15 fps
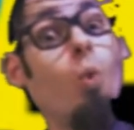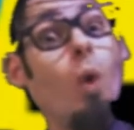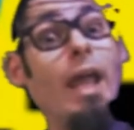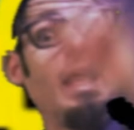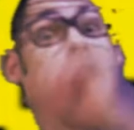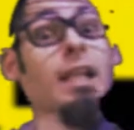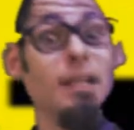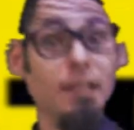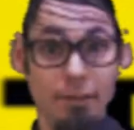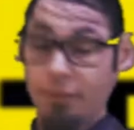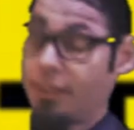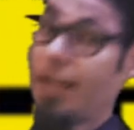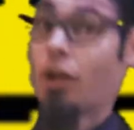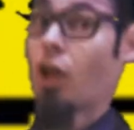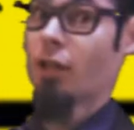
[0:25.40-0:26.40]
Well,
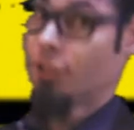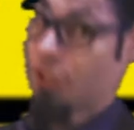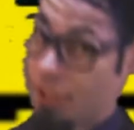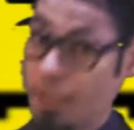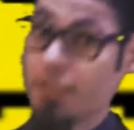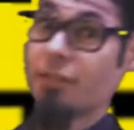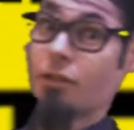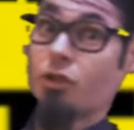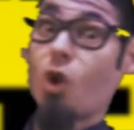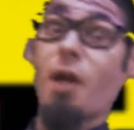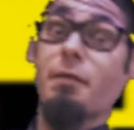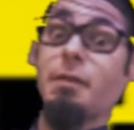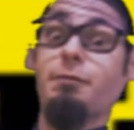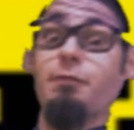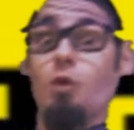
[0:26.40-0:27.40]
technology is the
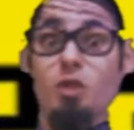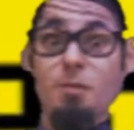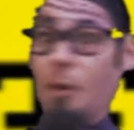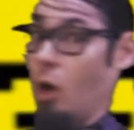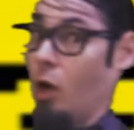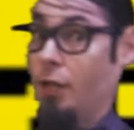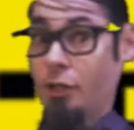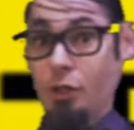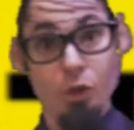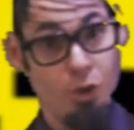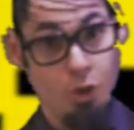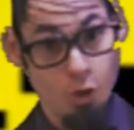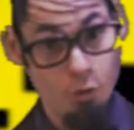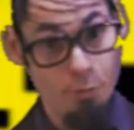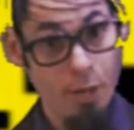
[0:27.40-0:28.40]
driving force behind
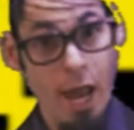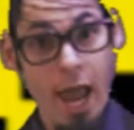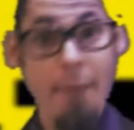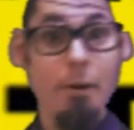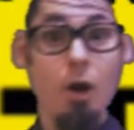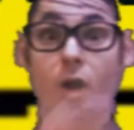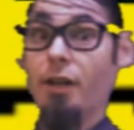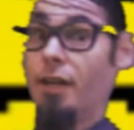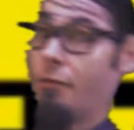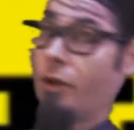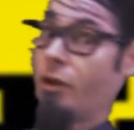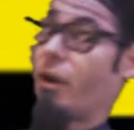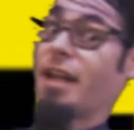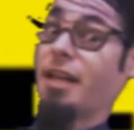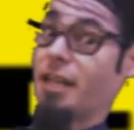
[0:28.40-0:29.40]
YouTube, and behind
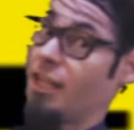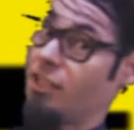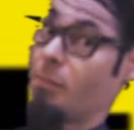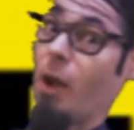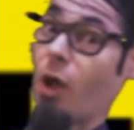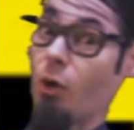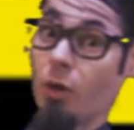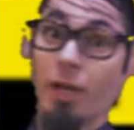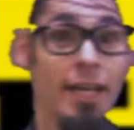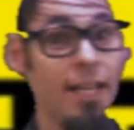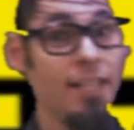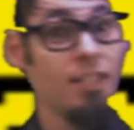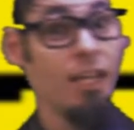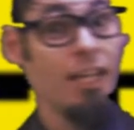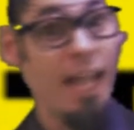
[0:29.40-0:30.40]
every great
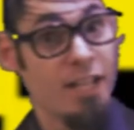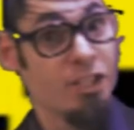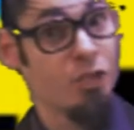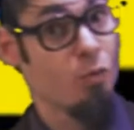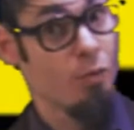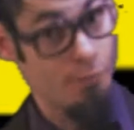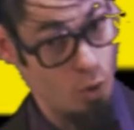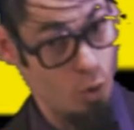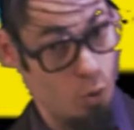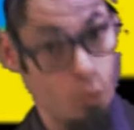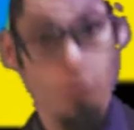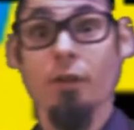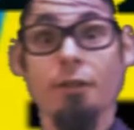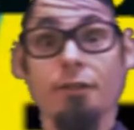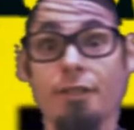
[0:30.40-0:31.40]
gizmo is a gadget
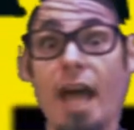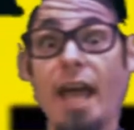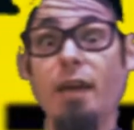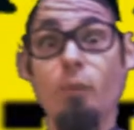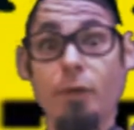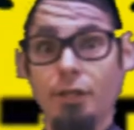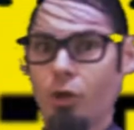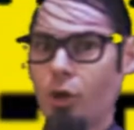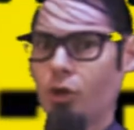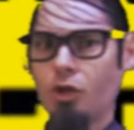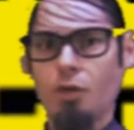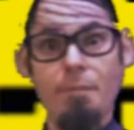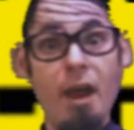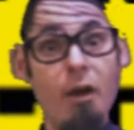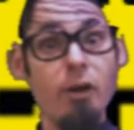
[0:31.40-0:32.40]
review. Today we turn
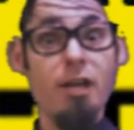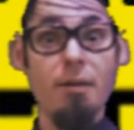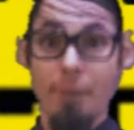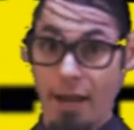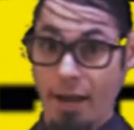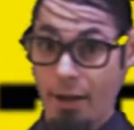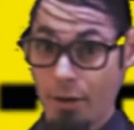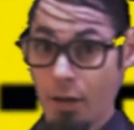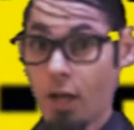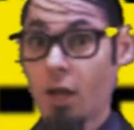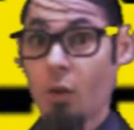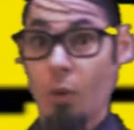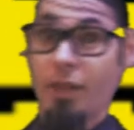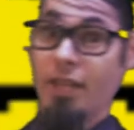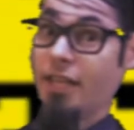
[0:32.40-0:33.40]
to
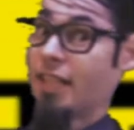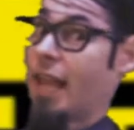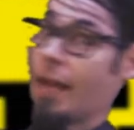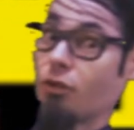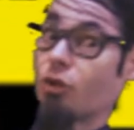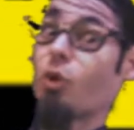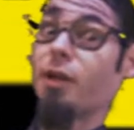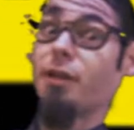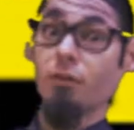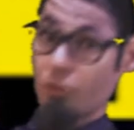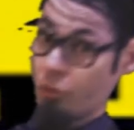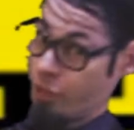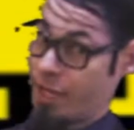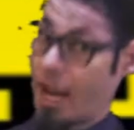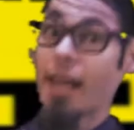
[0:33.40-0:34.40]
Periurban with his Android
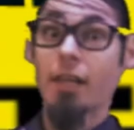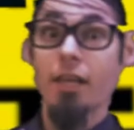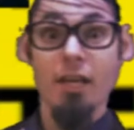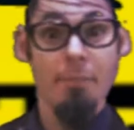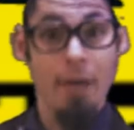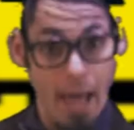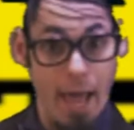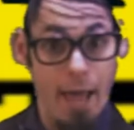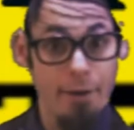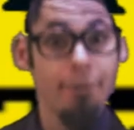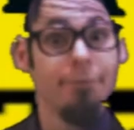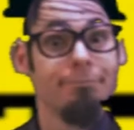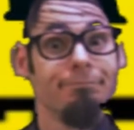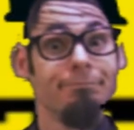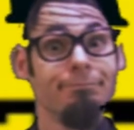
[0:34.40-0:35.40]
Reality
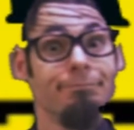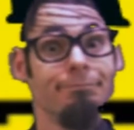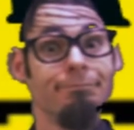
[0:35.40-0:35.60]
Pad.